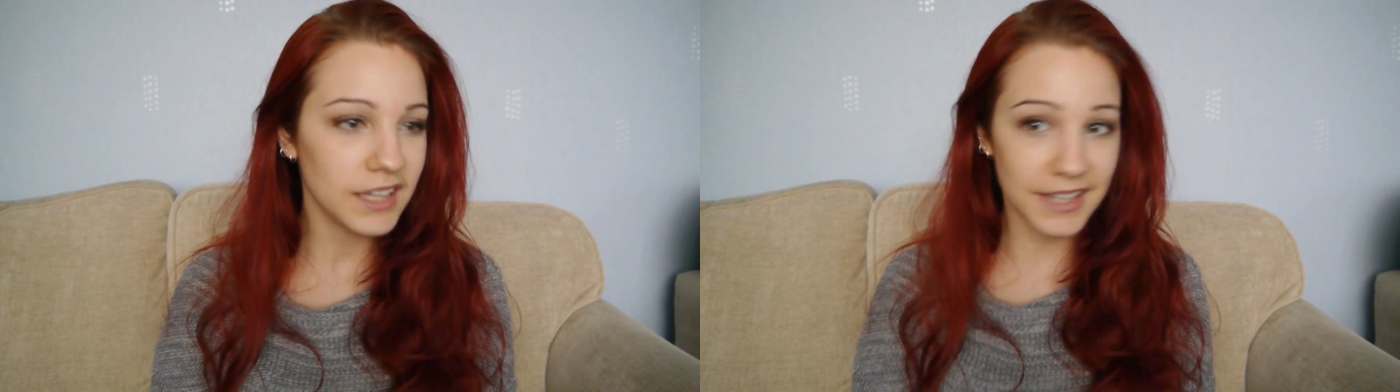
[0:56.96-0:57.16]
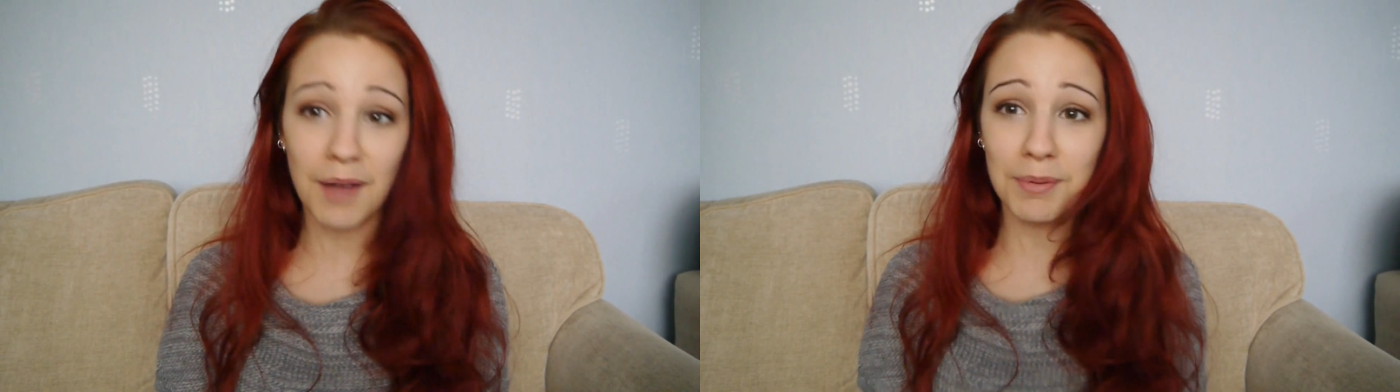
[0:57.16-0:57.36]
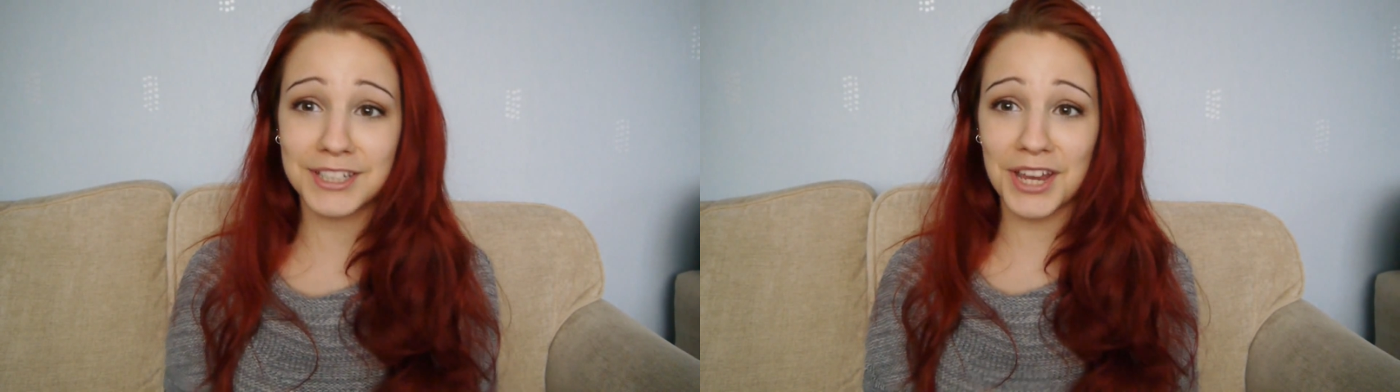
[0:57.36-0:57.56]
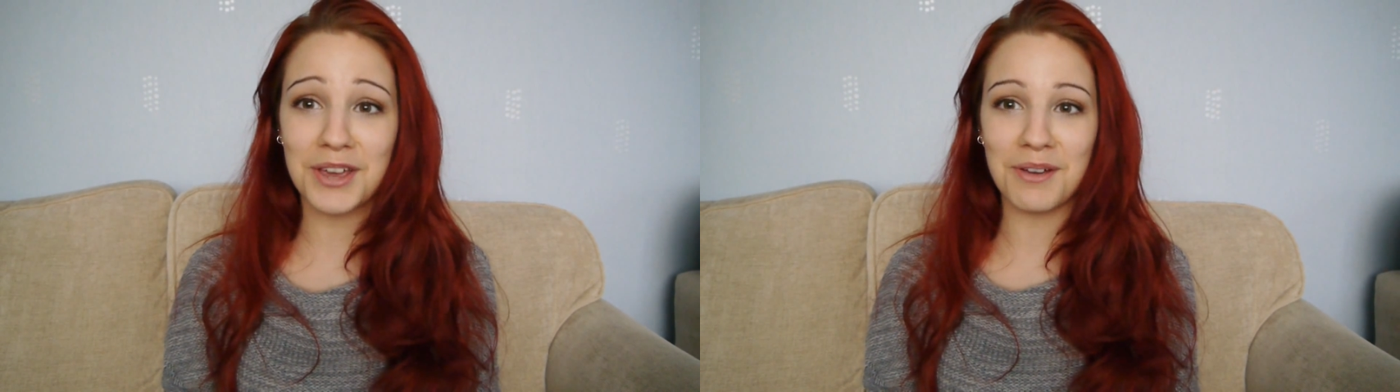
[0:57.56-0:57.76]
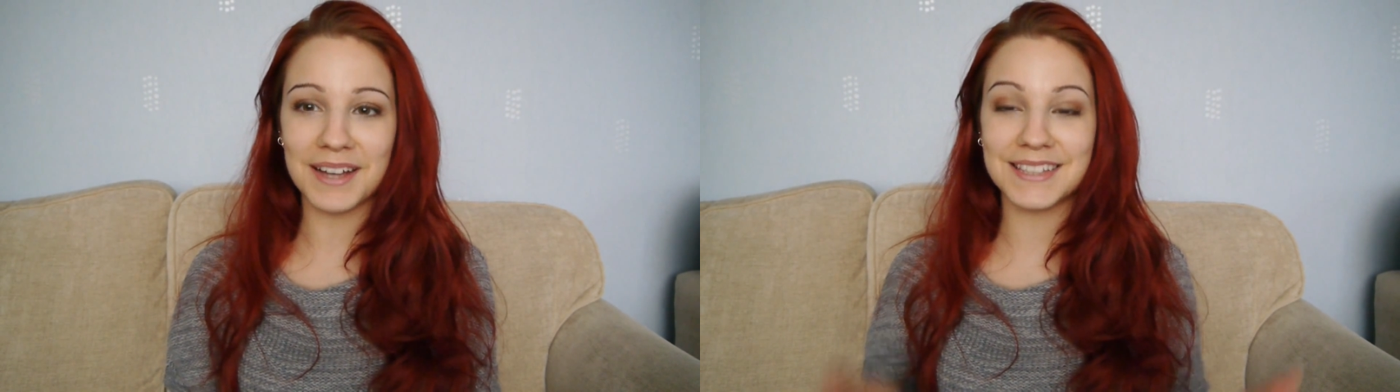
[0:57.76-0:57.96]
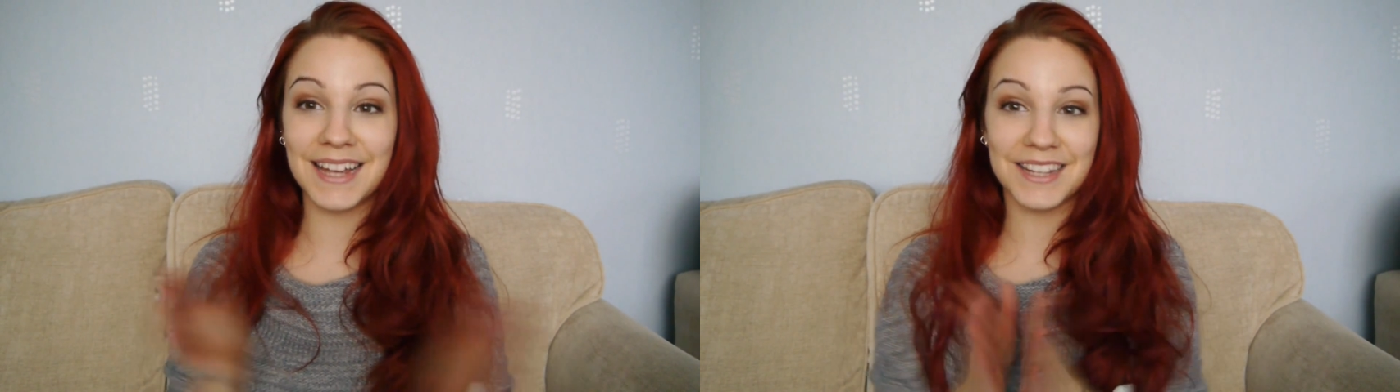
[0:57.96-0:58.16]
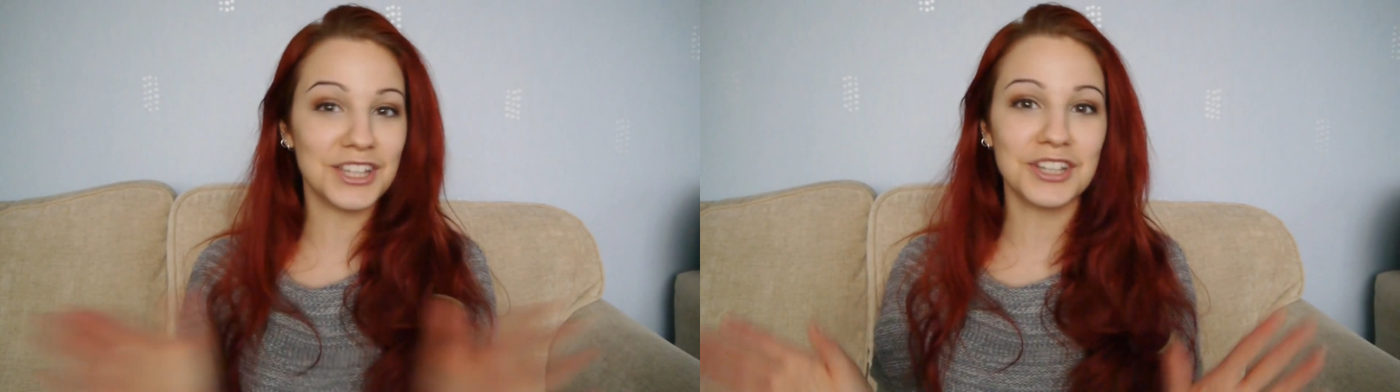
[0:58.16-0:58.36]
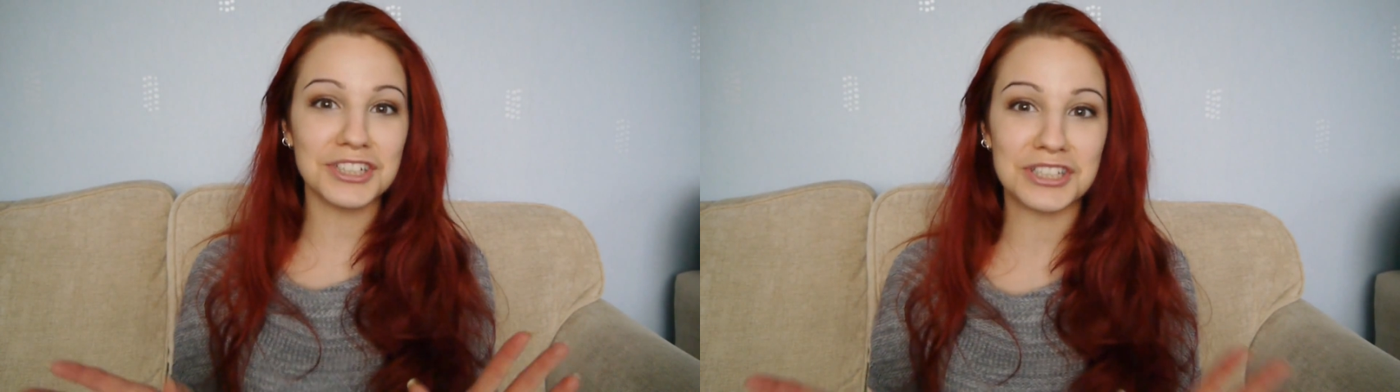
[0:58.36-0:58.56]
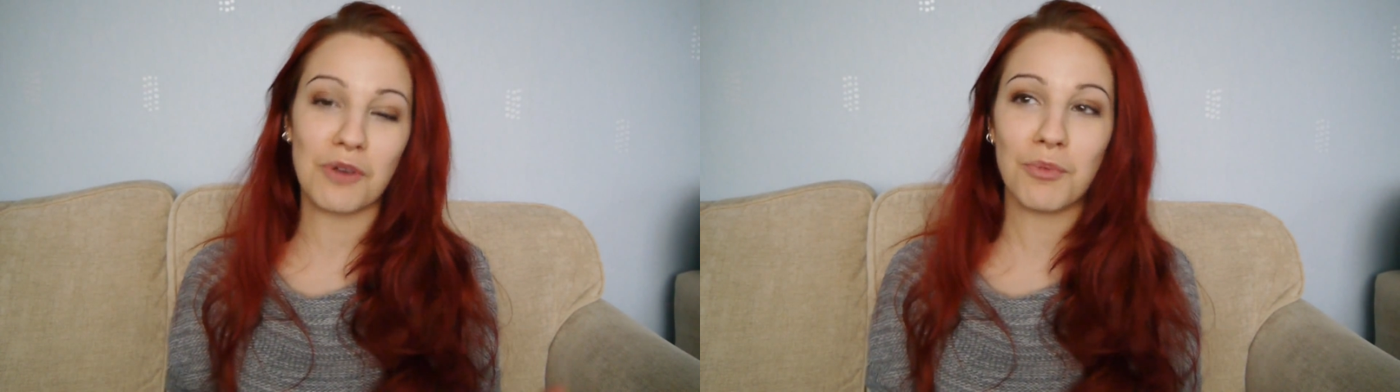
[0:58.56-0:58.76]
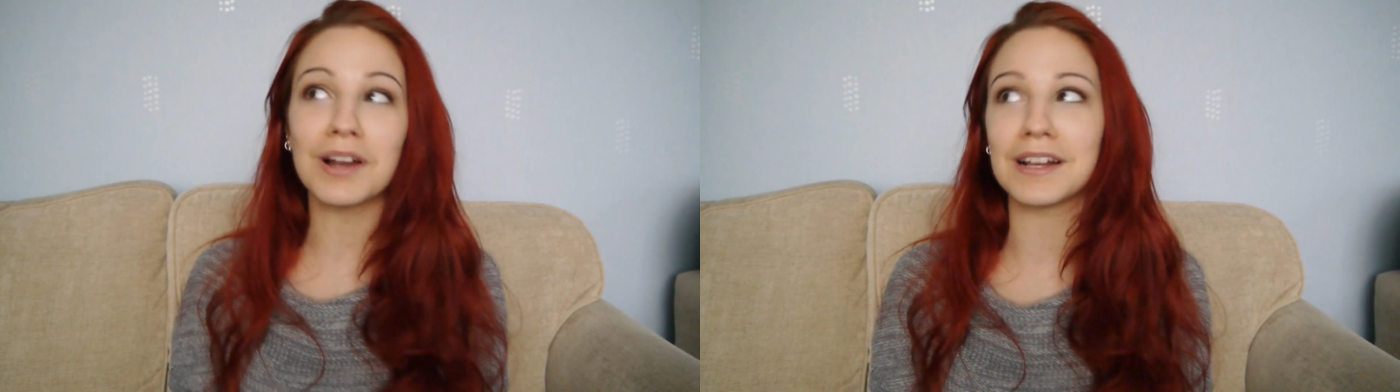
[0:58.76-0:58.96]
yeah, we do. I said, you just
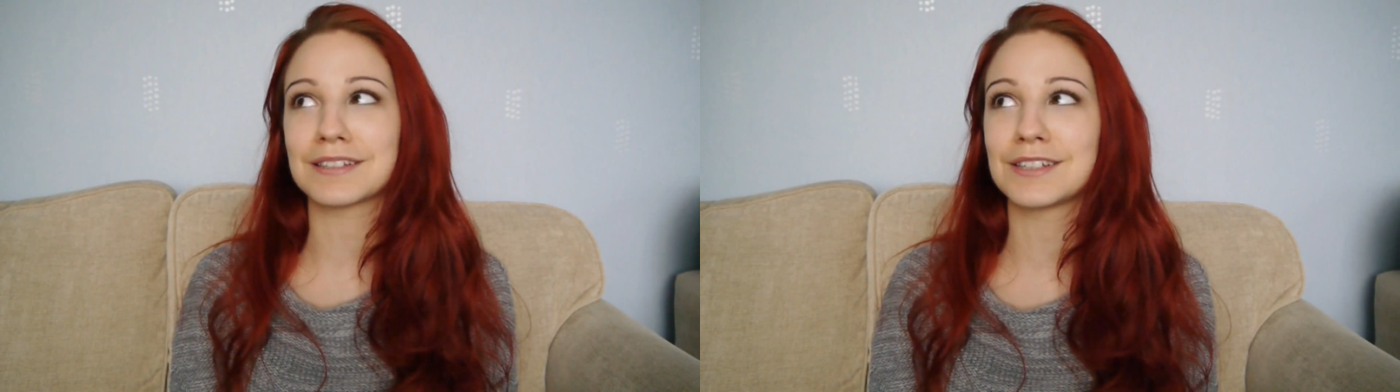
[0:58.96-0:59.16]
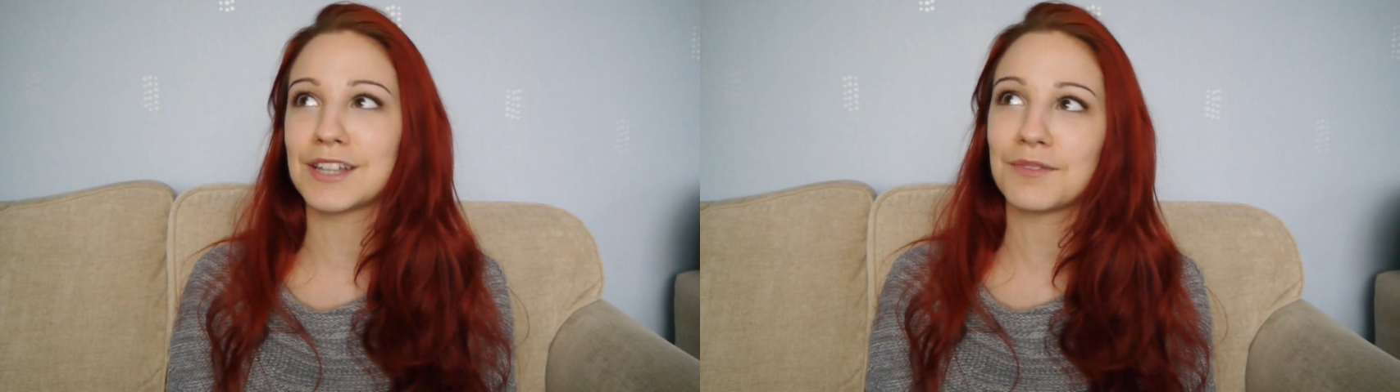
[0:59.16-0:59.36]
don't realise because